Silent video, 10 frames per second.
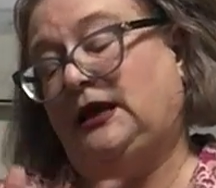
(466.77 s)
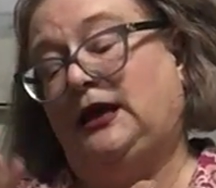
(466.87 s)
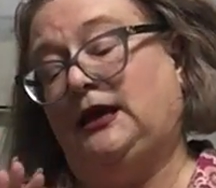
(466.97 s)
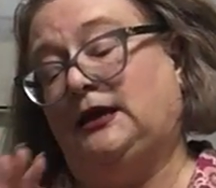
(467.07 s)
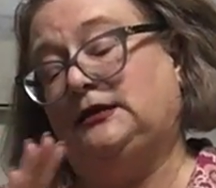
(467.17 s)

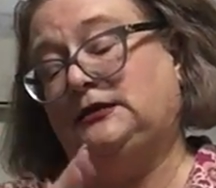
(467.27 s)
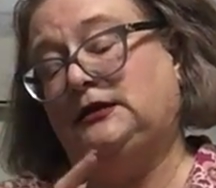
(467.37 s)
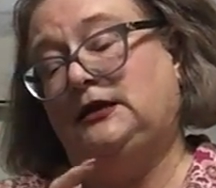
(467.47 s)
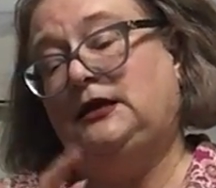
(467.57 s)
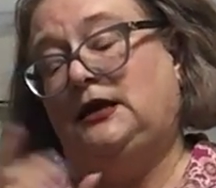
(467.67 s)
And
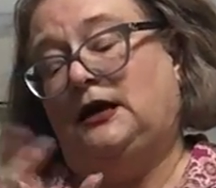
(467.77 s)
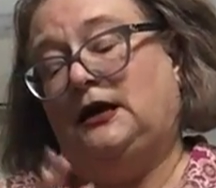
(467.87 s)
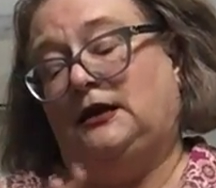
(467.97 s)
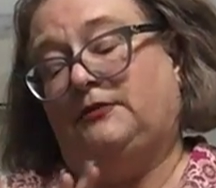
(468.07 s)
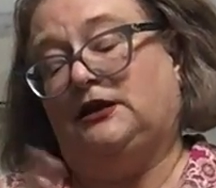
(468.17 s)

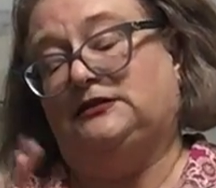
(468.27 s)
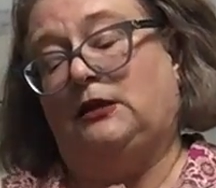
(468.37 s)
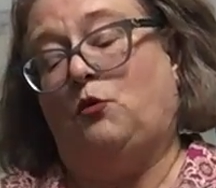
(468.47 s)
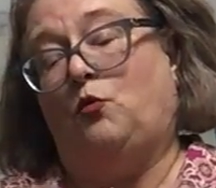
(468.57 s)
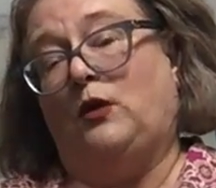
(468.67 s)
because
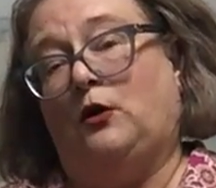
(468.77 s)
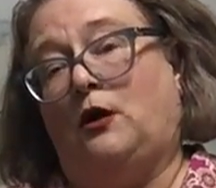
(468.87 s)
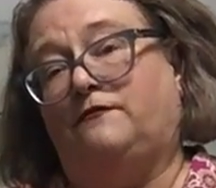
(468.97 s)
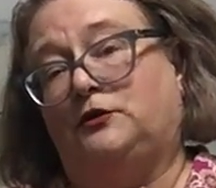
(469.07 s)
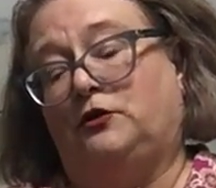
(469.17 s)
they won't wear
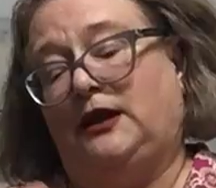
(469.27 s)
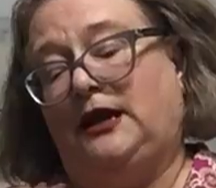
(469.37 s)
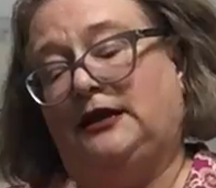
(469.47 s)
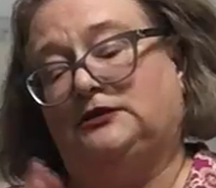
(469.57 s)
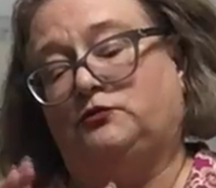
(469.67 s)
off on your
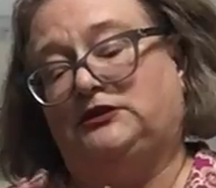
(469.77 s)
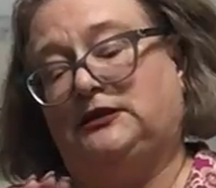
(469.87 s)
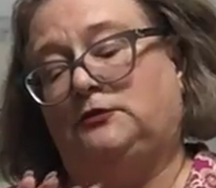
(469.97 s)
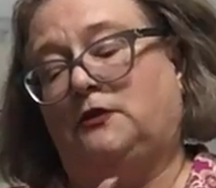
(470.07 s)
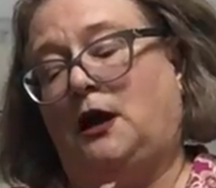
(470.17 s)
hands once
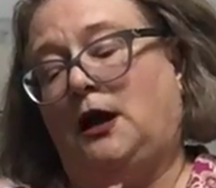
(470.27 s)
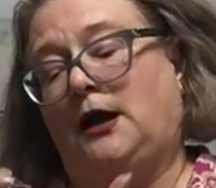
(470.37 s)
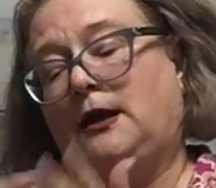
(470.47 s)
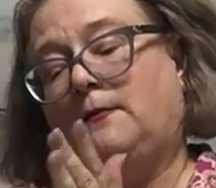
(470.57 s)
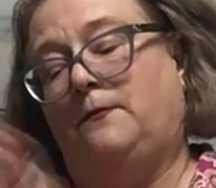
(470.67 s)
they
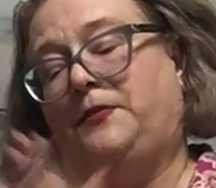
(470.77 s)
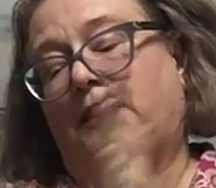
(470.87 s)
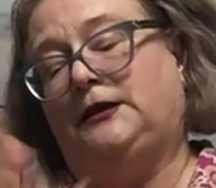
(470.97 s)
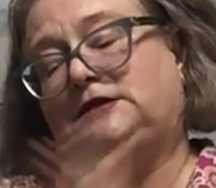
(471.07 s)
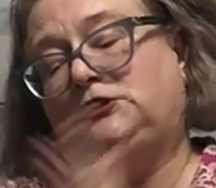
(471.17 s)
dry.
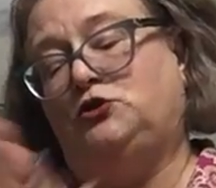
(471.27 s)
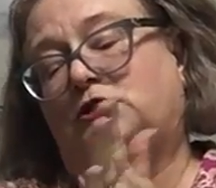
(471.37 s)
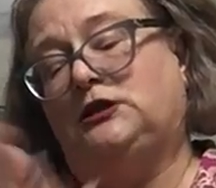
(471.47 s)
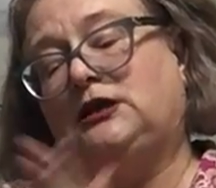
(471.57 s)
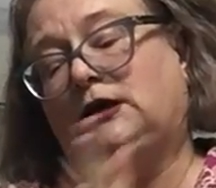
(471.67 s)
But you
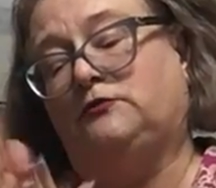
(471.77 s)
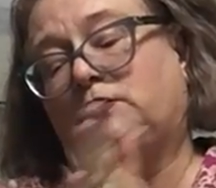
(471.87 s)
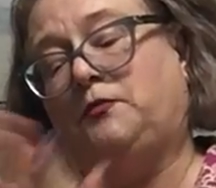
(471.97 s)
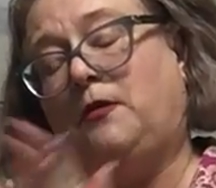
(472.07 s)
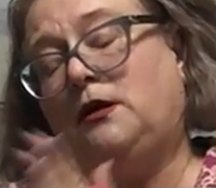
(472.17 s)
can color it
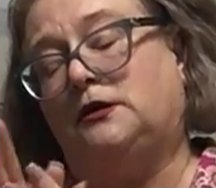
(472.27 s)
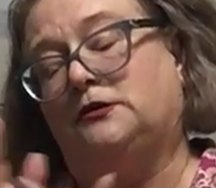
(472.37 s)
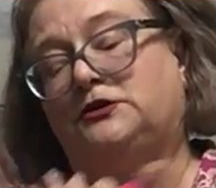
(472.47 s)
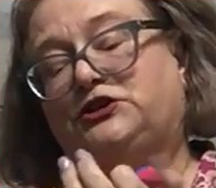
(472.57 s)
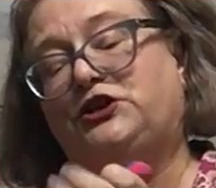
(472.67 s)
with
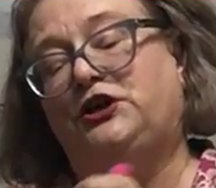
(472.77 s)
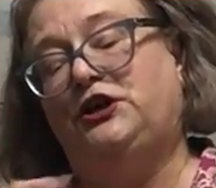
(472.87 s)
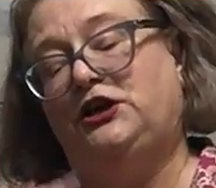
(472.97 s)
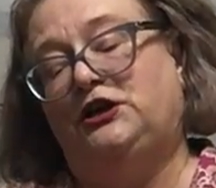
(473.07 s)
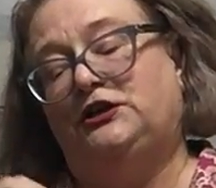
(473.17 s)
markers,
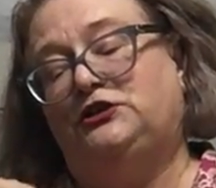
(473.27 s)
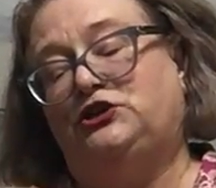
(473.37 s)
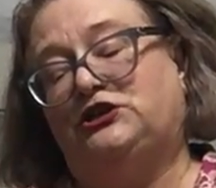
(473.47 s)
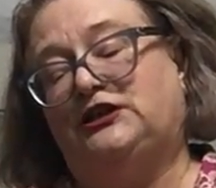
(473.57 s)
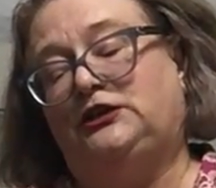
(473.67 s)

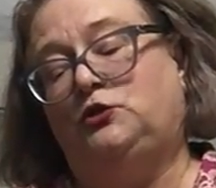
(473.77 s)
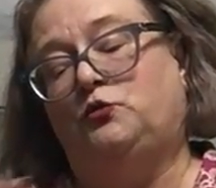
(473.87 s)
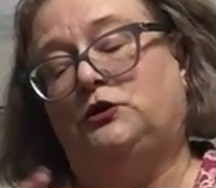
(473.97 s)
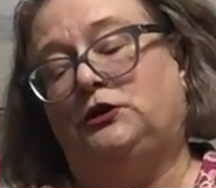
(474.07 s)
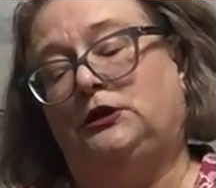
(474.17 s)
just like you
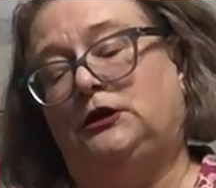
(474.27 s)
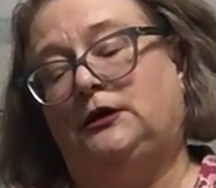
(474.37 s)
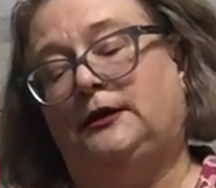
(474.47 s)
would